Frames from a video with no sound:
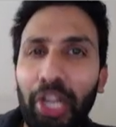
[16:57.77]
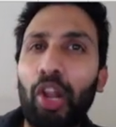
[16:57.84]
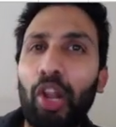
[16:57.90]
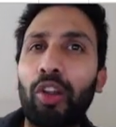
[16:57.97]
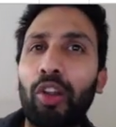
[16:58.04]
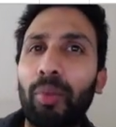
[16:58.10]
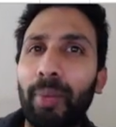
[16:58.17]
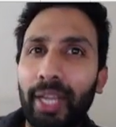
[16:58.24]
It
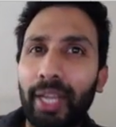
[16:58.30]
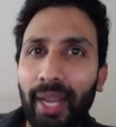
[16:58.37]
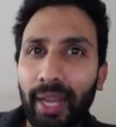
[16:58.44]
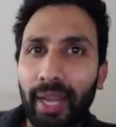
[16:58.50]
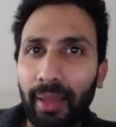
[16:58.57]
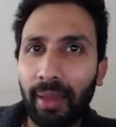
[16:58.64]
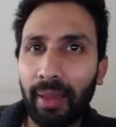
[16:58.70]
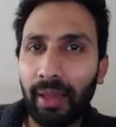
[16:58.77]

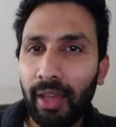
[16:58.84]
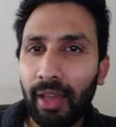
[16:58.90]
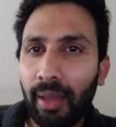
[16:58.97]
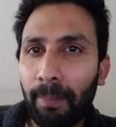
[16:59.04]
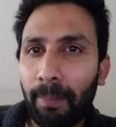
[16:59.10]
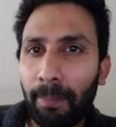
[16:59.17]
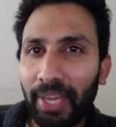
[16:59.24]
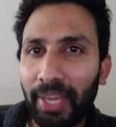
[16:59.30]
automatically
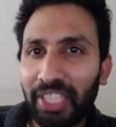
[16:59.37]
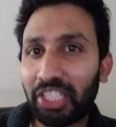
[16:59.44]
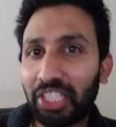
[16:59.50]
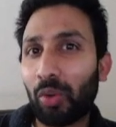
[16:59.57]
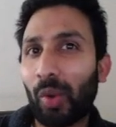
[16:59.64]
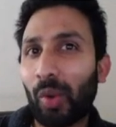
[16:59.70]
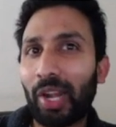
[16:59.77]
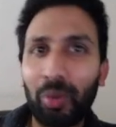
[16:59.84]
picks
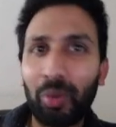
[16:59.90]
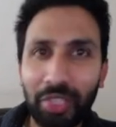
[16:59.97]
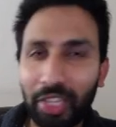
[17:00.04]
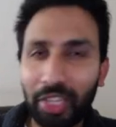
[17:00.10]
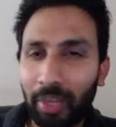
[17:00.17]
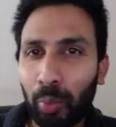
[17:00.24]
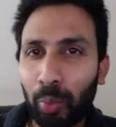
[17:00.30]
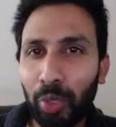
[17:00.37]
the whatever the
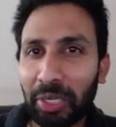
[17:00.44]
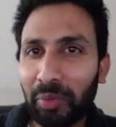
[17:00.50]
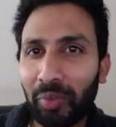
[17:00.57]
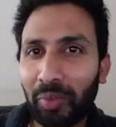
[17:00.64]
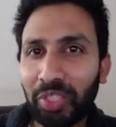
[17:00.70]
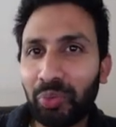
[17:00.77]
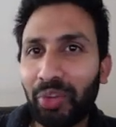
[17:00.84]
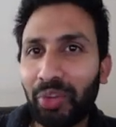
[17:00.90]
report
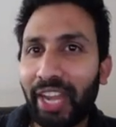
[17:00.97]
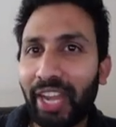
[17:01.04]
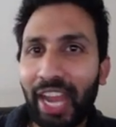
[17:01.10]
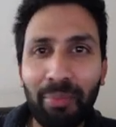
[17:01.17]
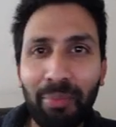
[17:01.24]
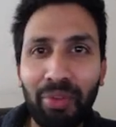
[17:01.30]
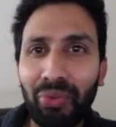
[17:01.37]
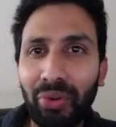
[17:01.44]
request we
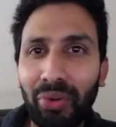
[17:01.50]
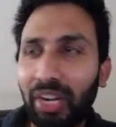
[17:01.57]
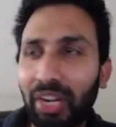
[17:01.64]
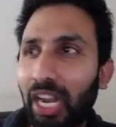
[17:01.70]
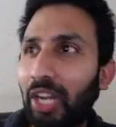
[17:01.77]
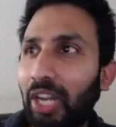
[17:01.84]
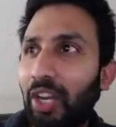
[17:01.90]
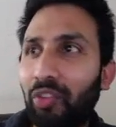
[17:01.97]
ran before,
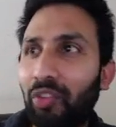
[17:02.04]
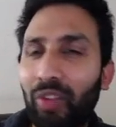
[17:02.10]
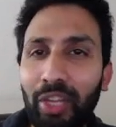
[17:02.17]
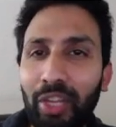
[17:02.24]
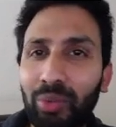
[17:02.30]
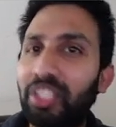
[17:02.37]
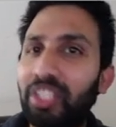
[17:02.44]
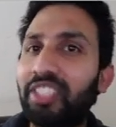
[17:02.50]
and it will
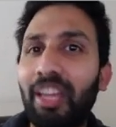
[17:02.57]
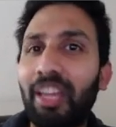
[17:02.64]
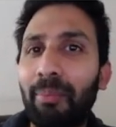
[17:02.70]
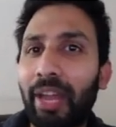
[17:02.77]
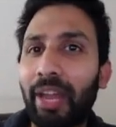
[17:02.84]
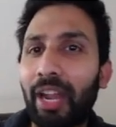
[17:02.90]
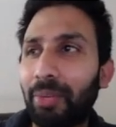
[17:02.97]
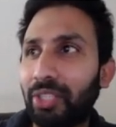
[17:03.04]
use the same
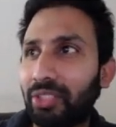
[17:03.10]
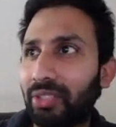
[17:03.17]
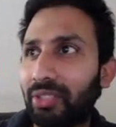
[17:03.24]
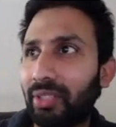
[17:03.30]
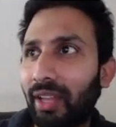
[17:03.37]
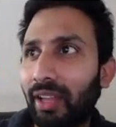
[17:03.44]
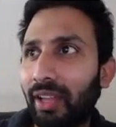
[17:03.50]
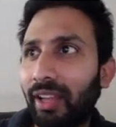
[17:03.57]
parameters.
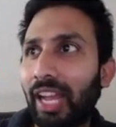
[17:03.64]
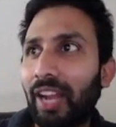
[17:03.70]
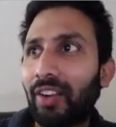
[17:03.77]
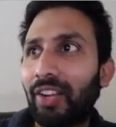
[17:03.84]
I'll